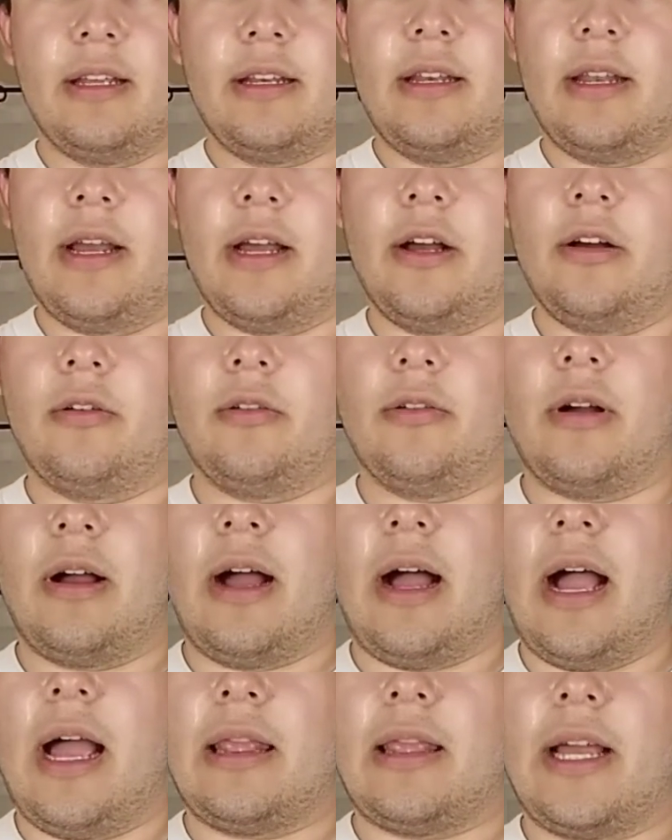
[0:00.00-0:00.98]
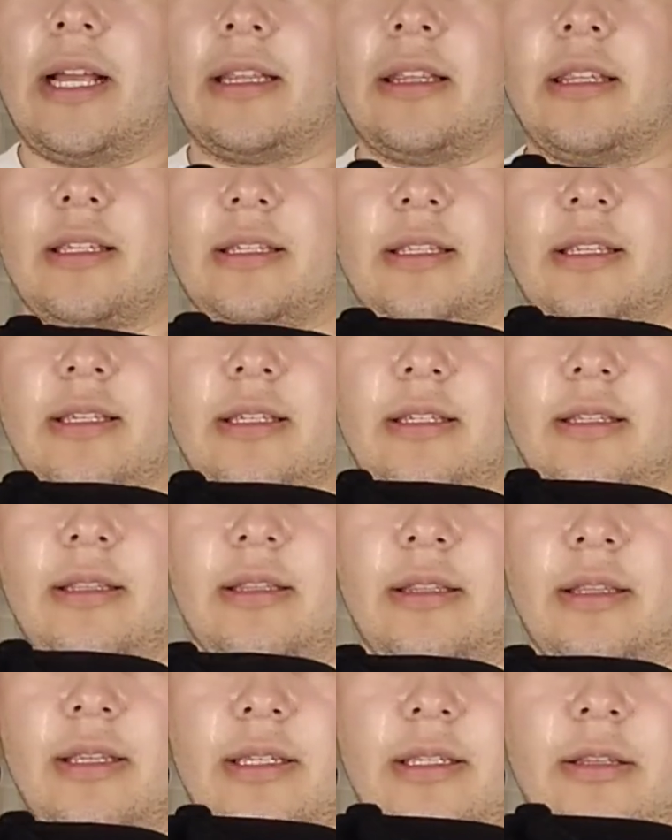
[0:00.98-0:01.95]
Now I like
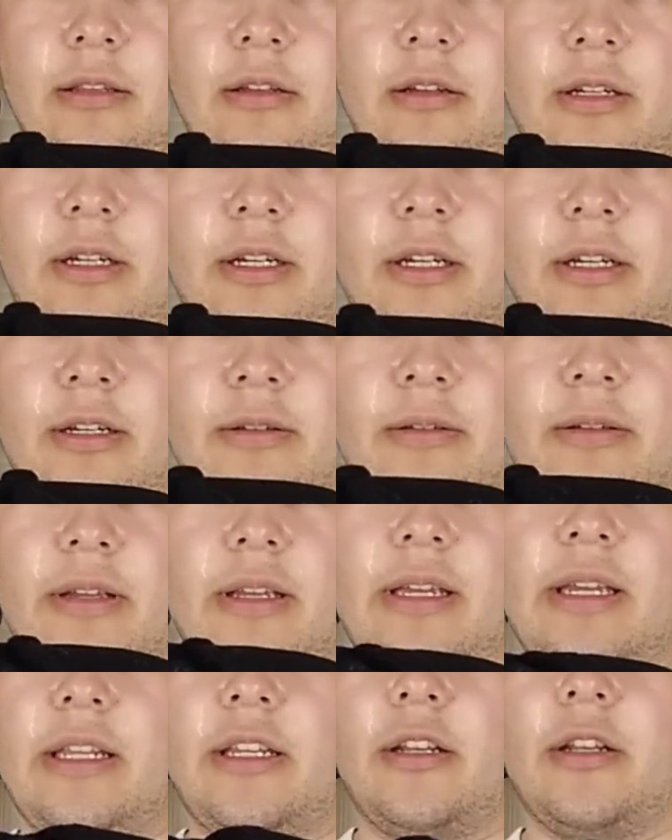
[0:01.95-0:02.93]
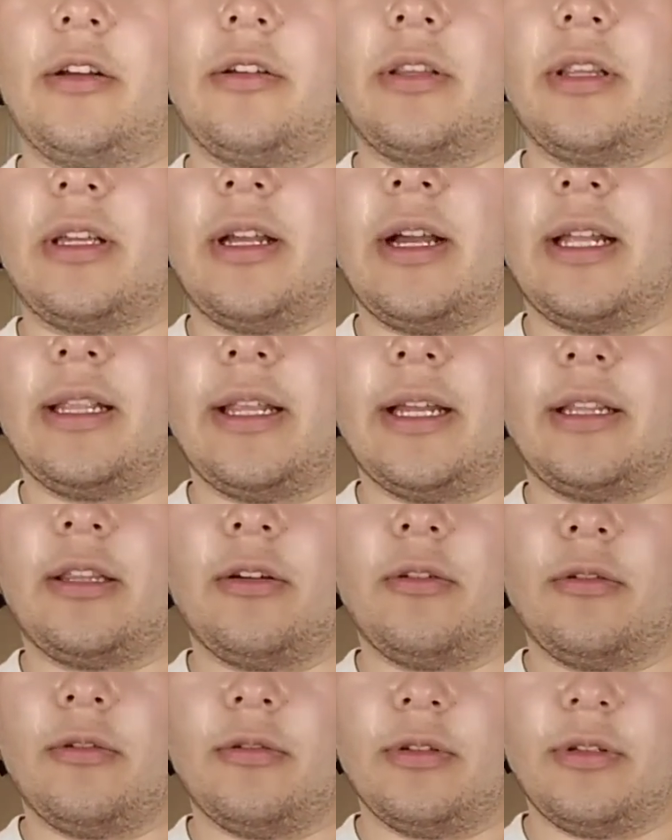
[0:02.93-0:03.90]
this look, and you know they got like
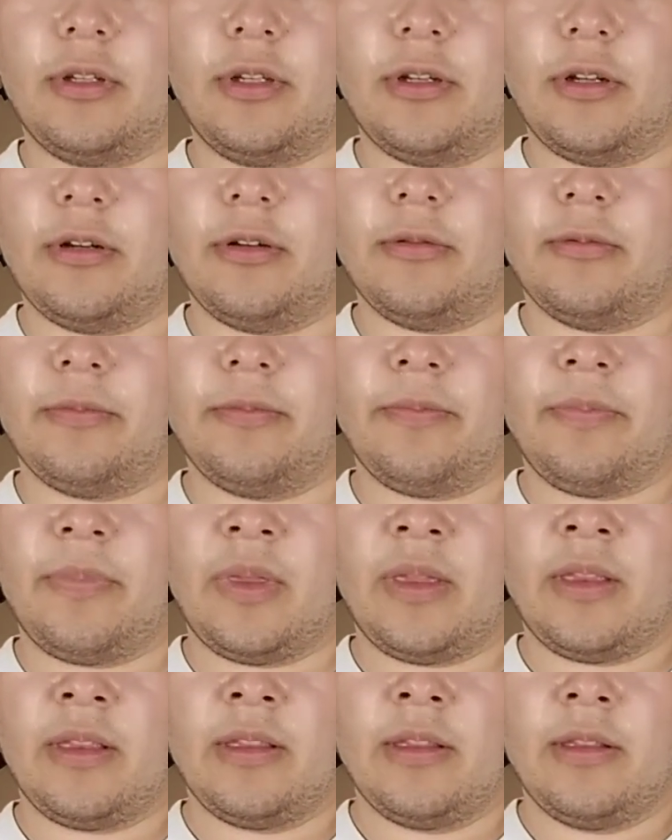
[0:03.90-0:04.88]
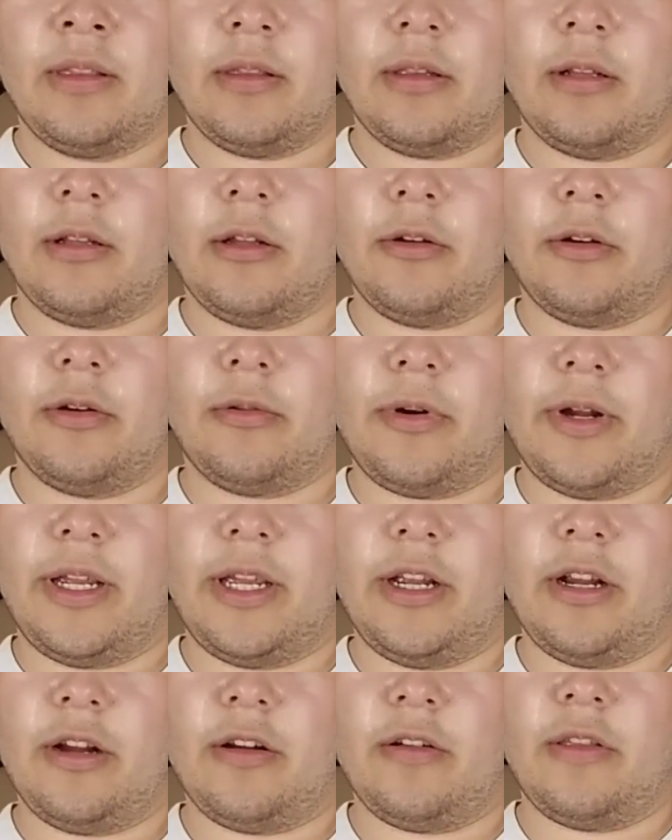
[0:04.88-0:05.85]
the the logo right
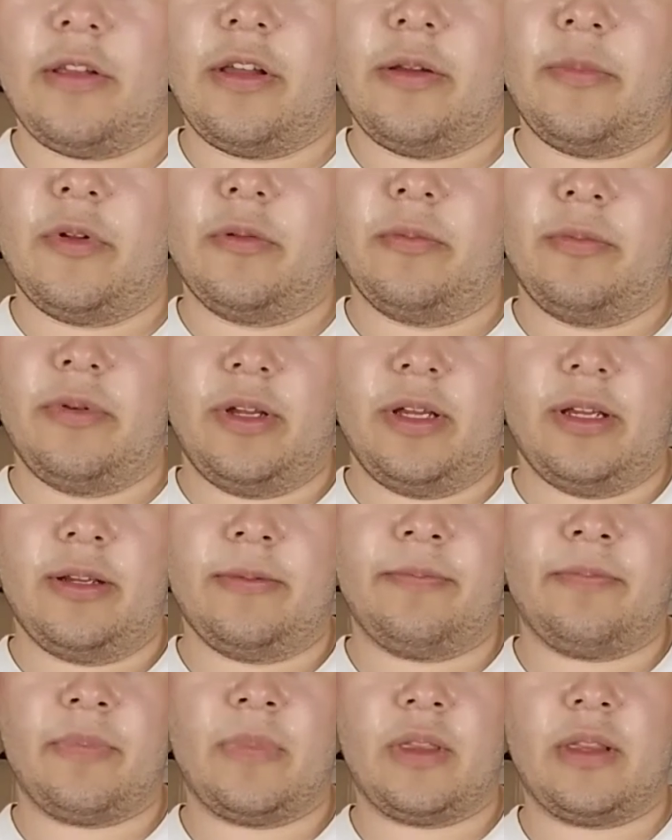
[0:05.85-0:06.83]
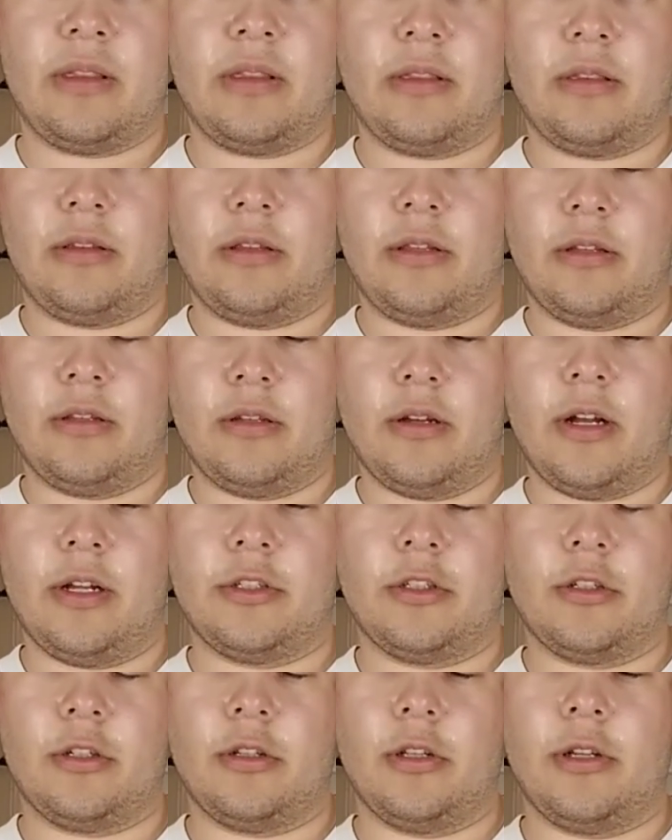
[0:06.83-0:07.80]
here, the MLB and the
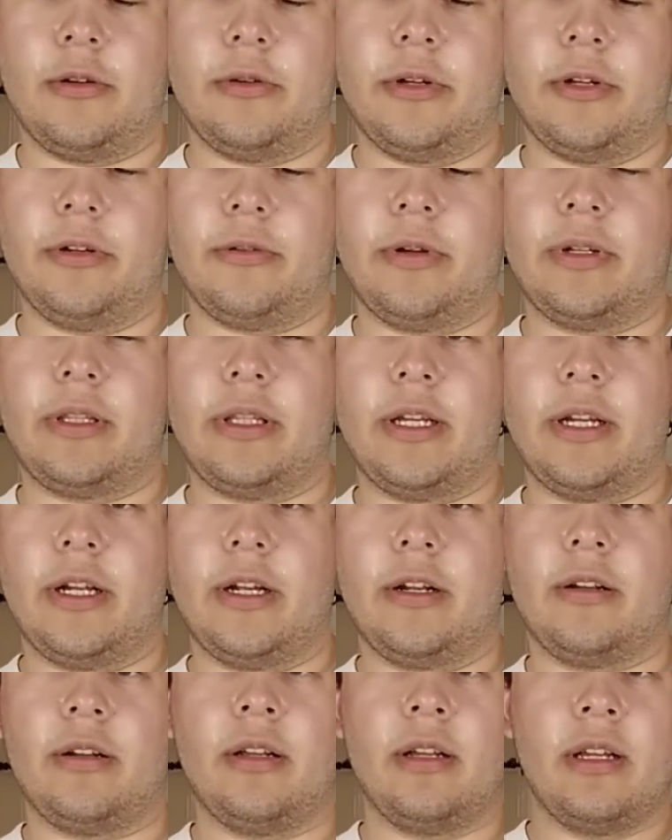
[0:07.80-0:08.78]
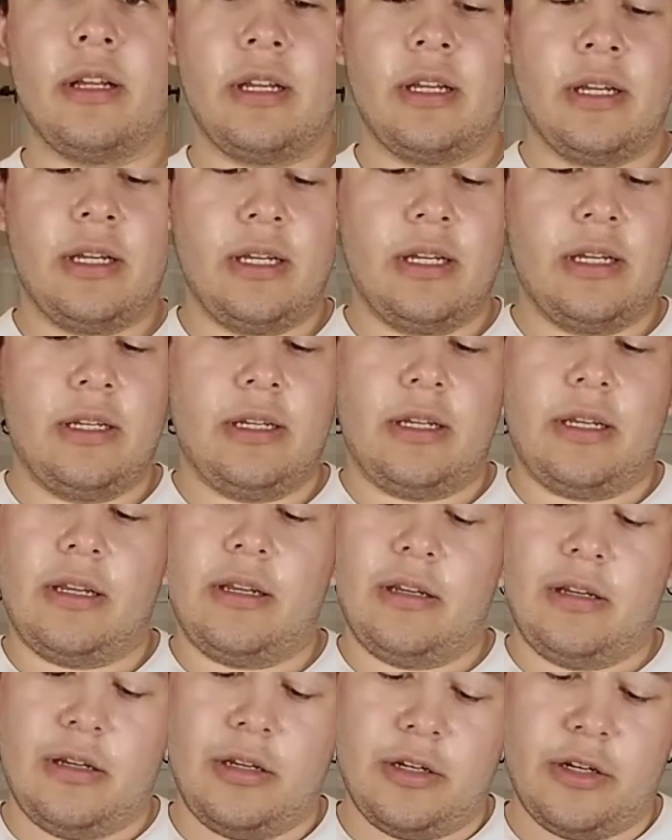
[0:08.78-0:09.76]
Dodger logo right there.
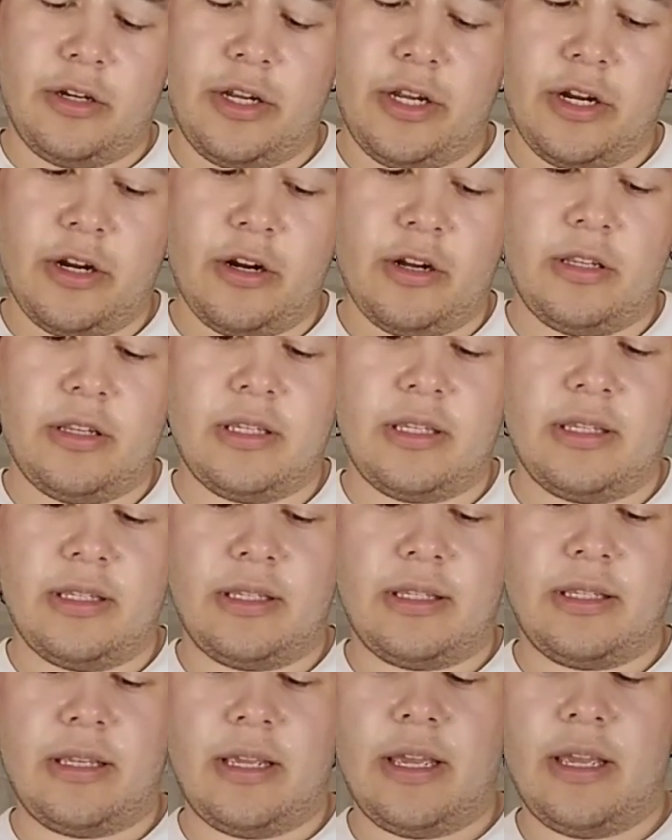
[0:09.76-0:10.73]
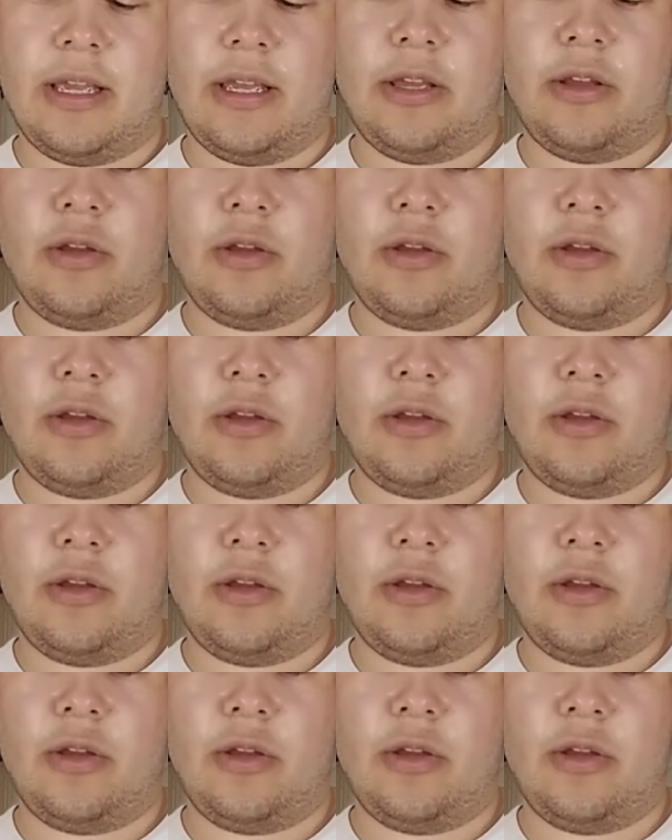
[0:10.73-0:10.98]
Under here it doesn't say